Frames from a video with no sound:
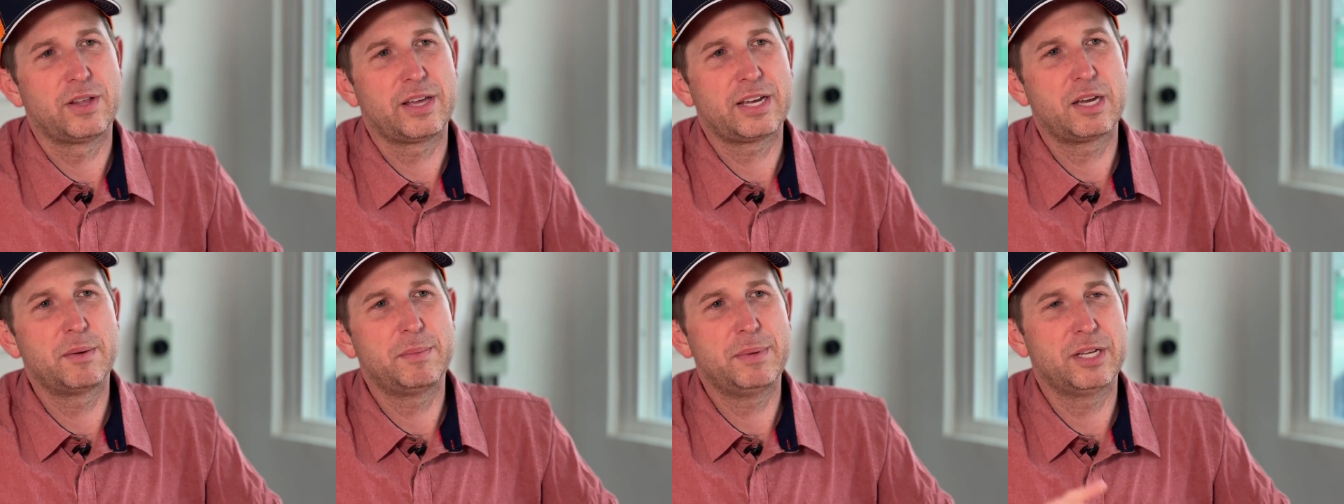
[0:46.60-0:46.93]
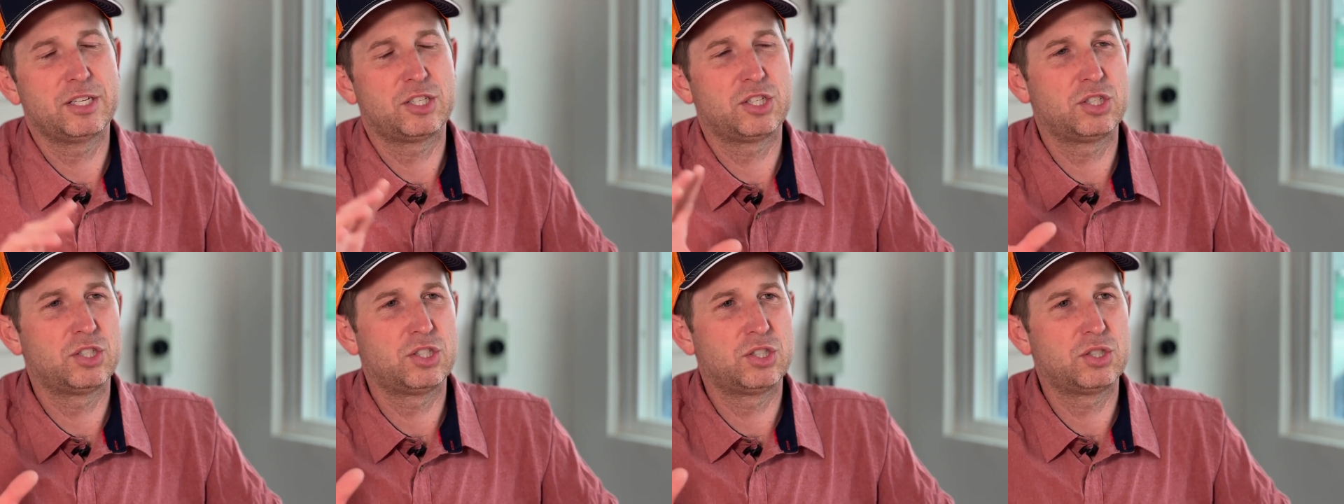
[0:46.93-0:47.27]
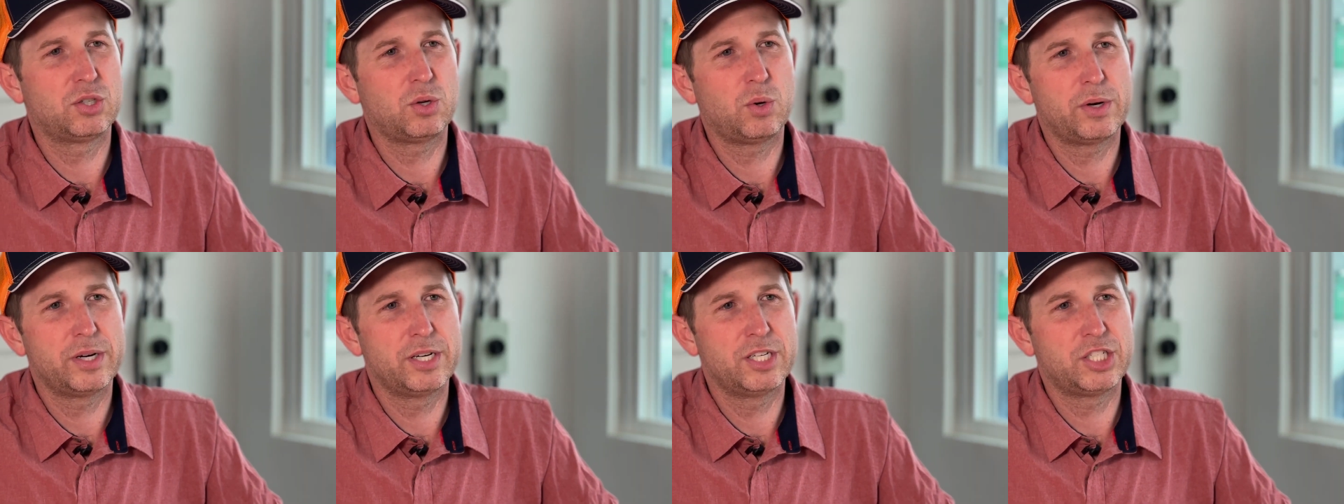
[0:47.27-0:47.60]
that could be a
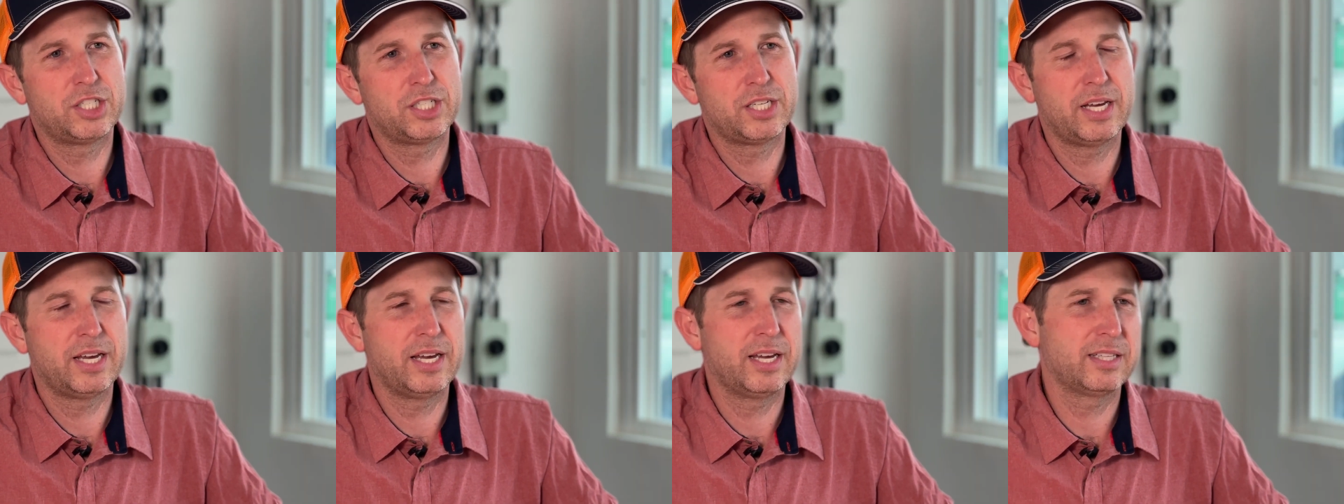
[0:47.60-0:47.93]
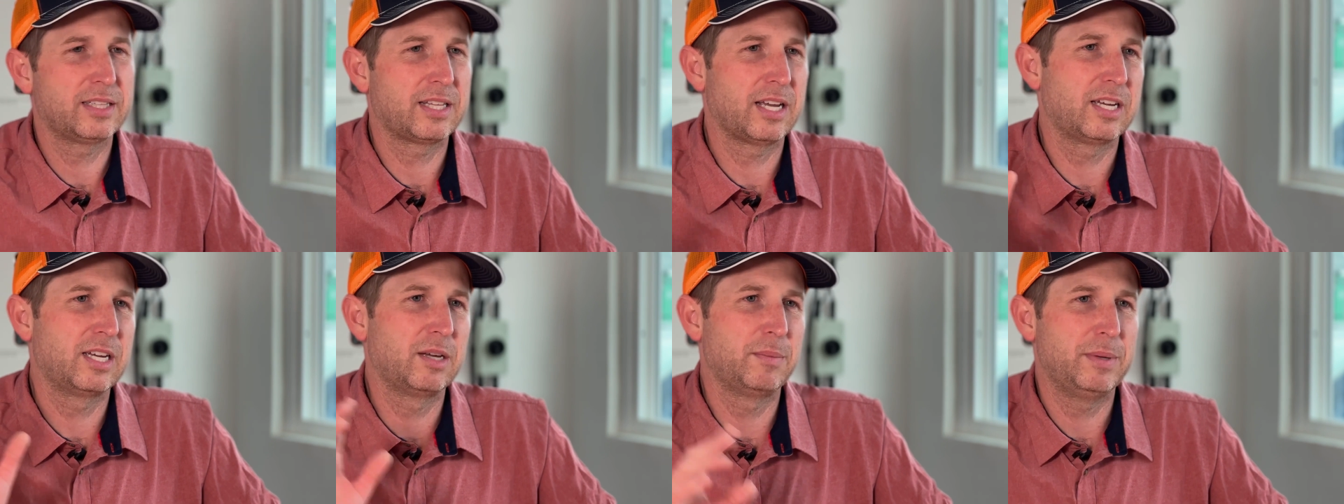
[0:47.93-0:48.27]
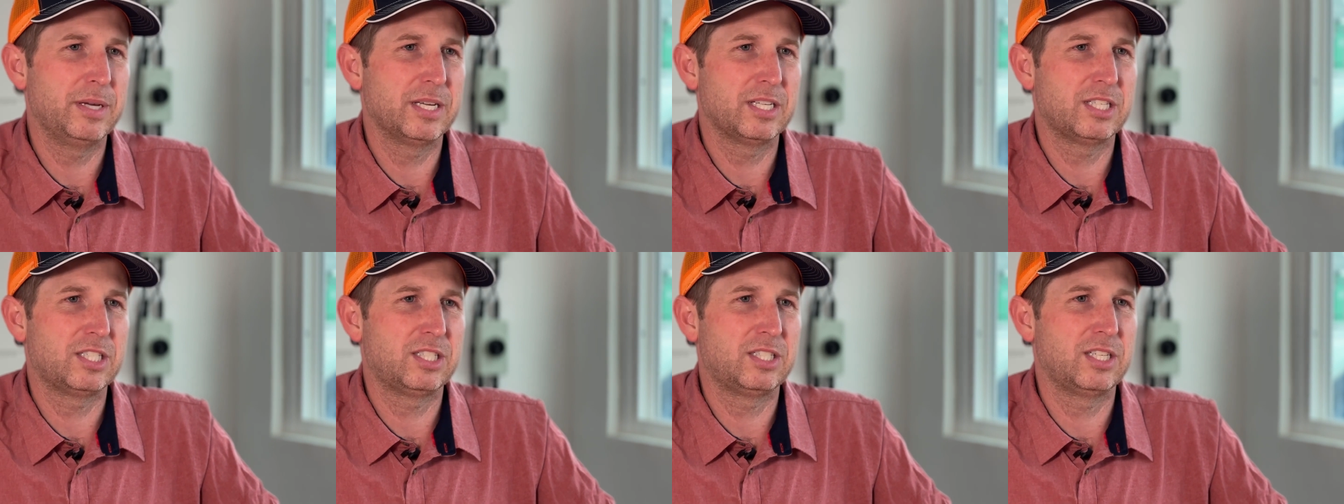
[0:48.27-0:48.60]
storage tank, that could
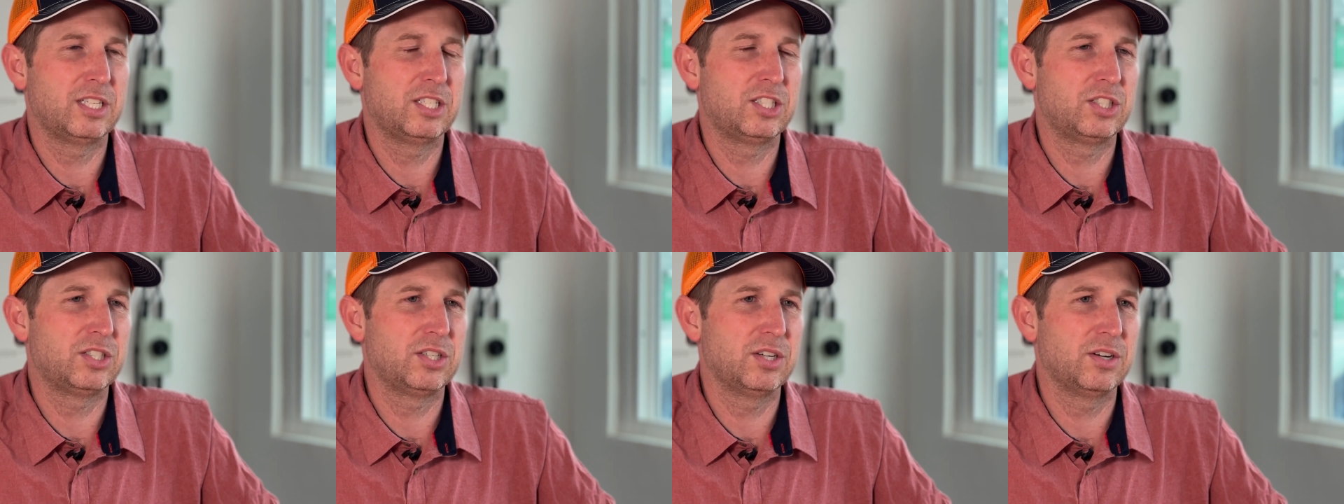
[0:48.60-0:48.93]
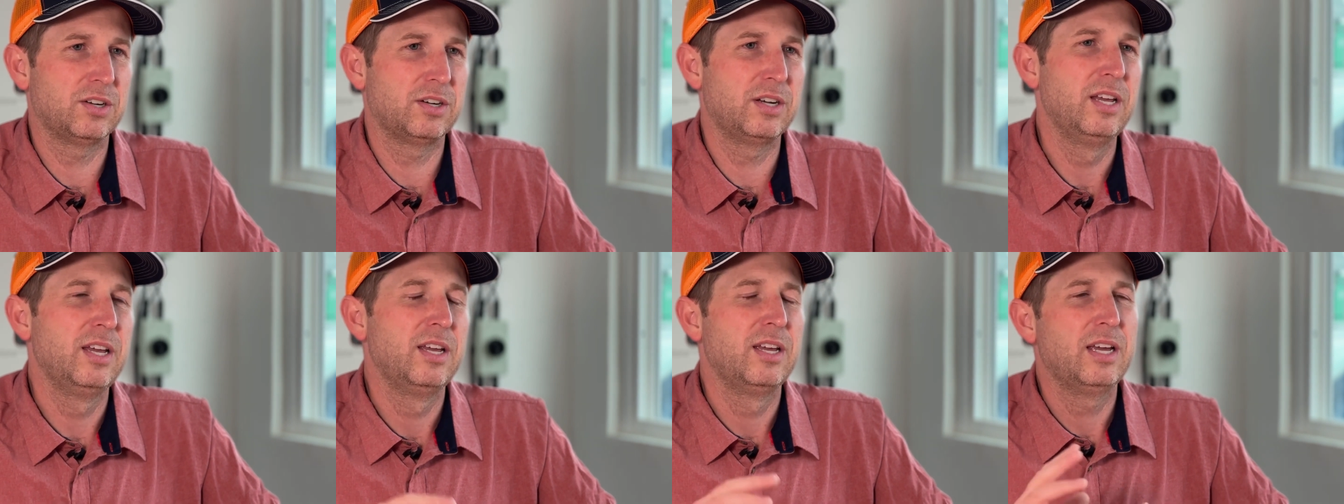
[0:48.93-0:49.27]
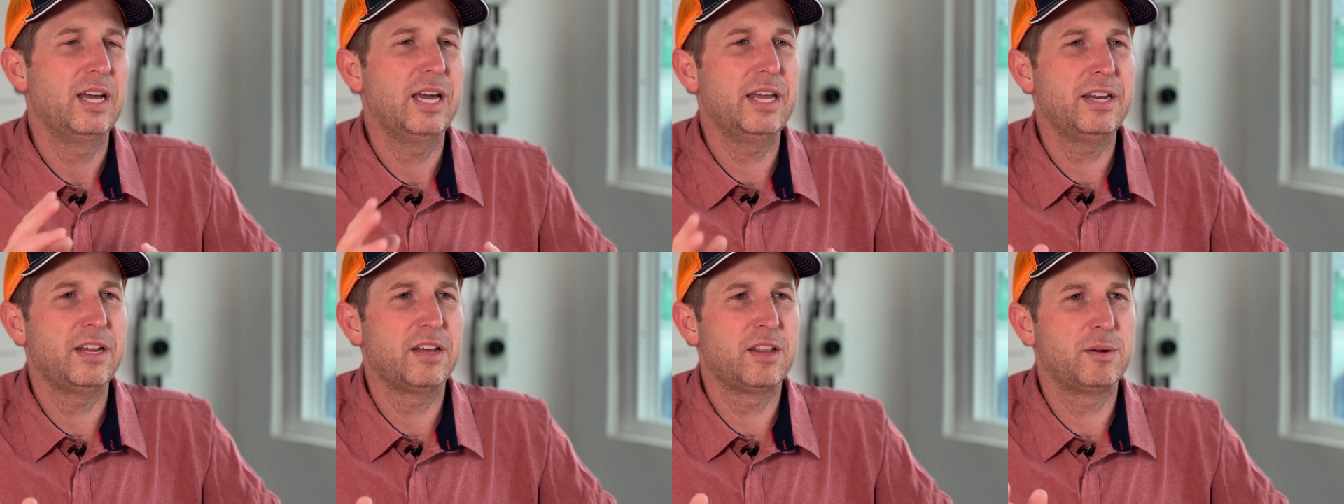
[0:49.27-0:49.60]
be a cistern,
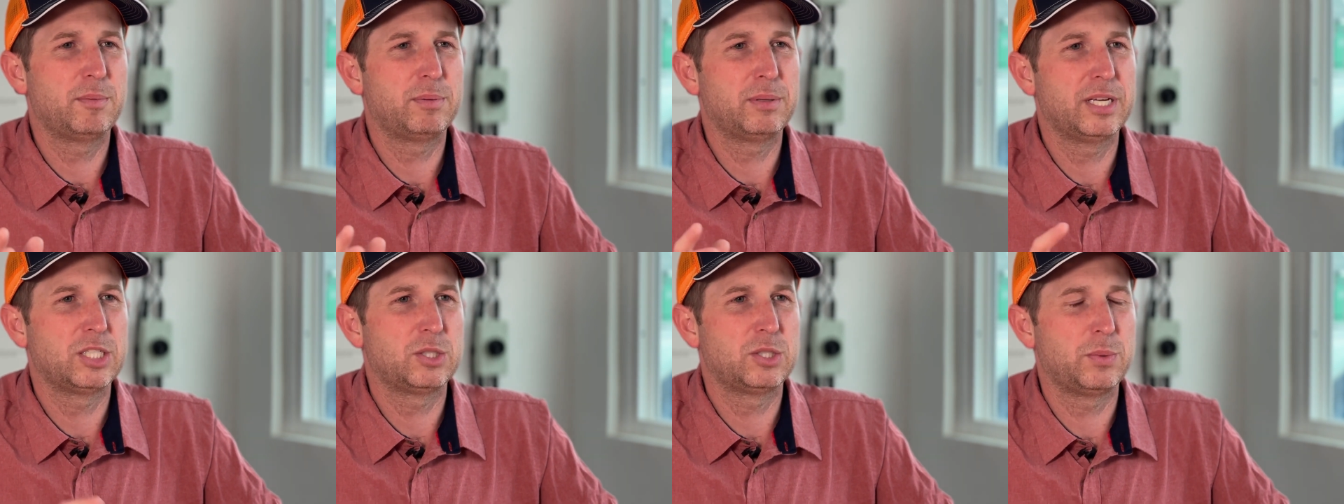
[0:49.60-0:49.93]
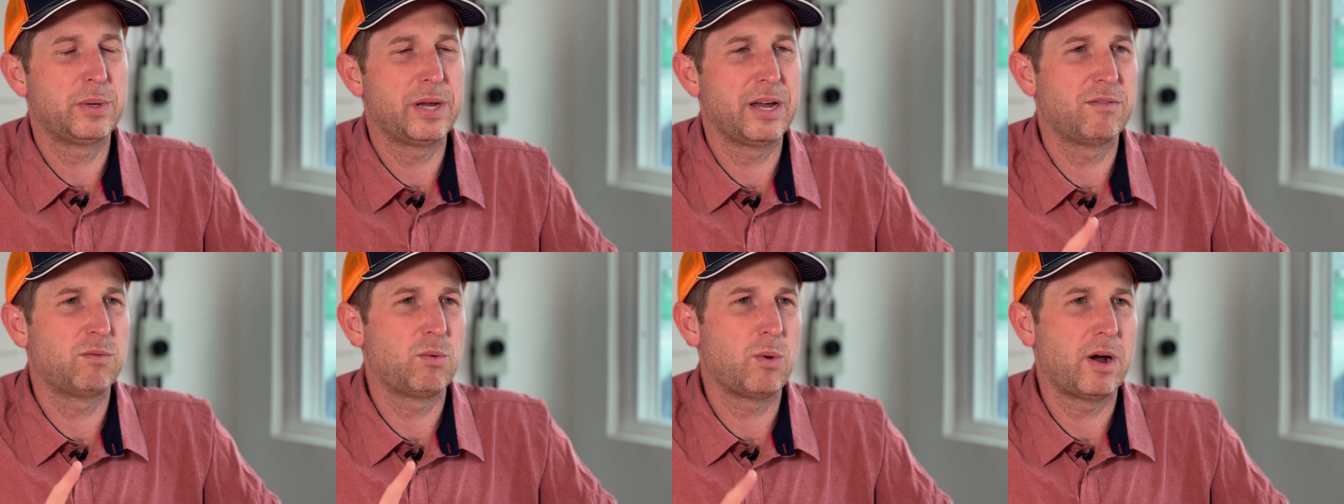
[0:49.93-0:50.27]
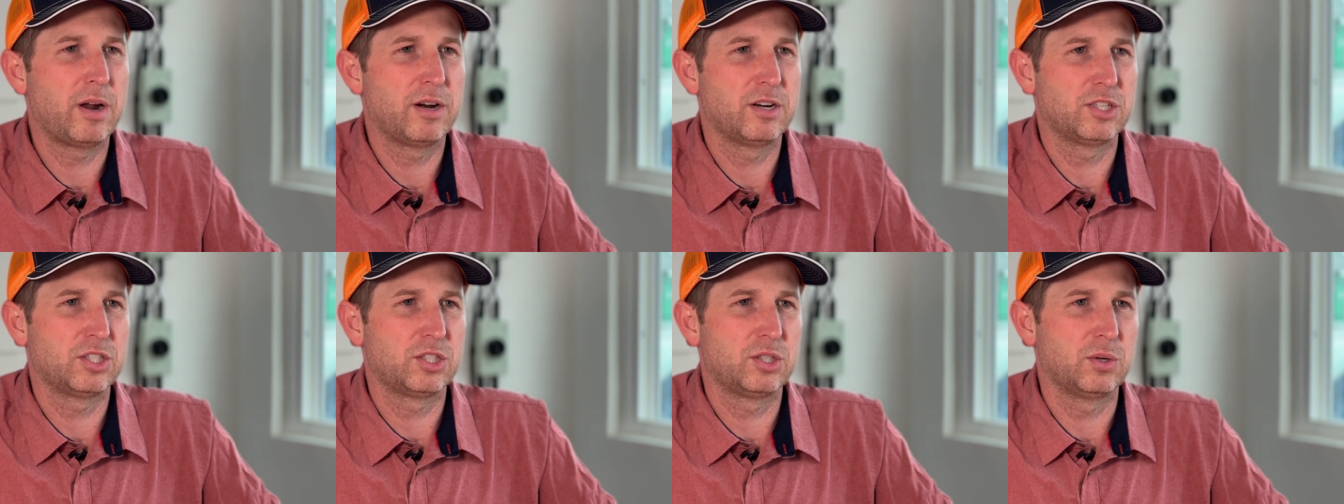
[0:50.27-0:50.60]
any other place we have
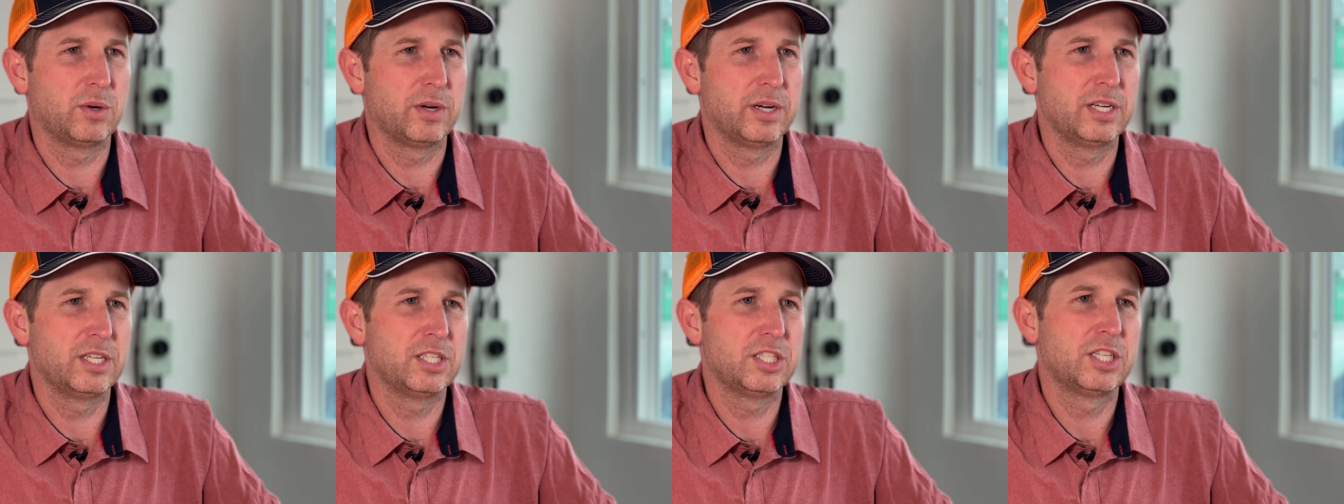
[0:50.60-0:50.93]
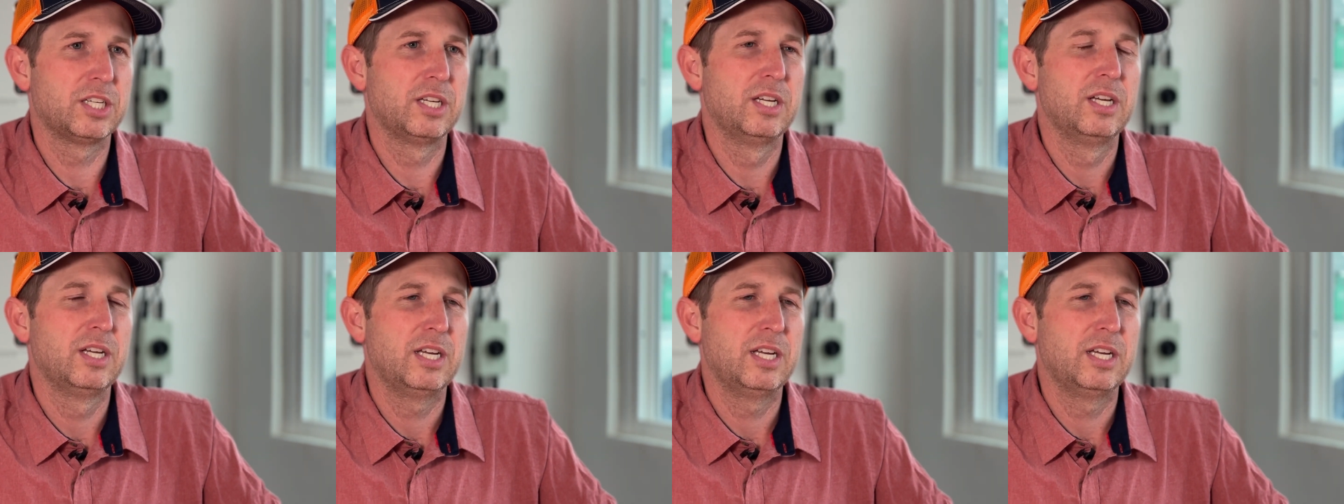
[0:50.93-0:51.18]
water storage.